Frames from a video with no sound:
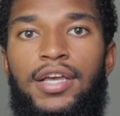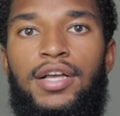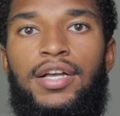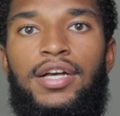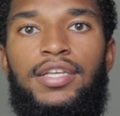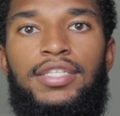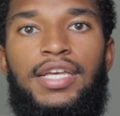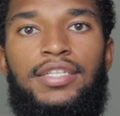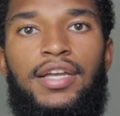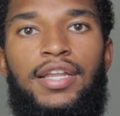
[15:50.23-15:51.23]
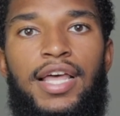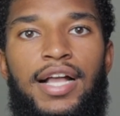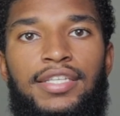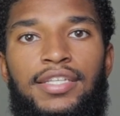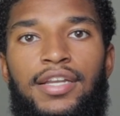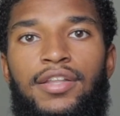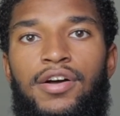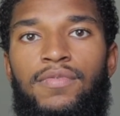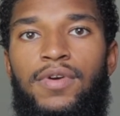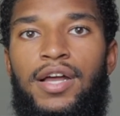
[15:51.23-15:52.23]
because that's gonna last in the
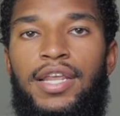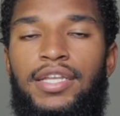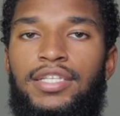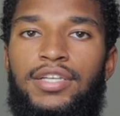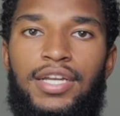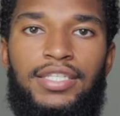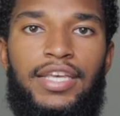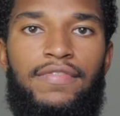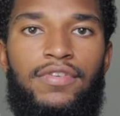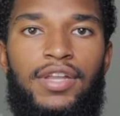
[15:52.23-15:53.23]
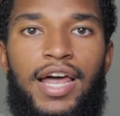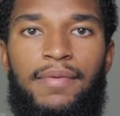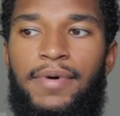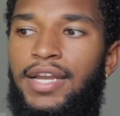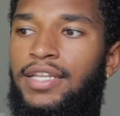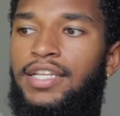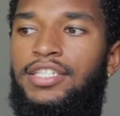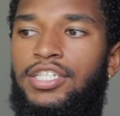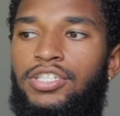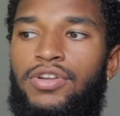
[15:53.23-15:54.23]
long run and it's gonna save you a lot of money
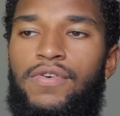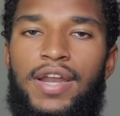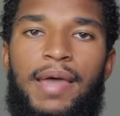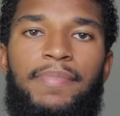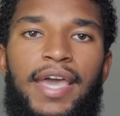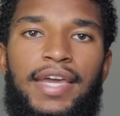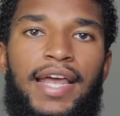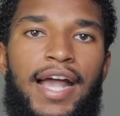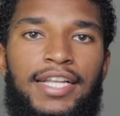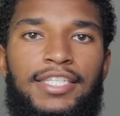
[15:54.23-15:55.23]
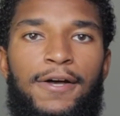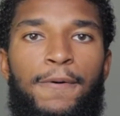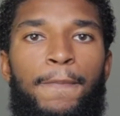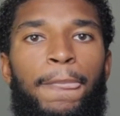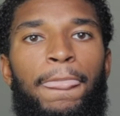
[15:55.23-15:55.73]
than just throwing that paid ad. So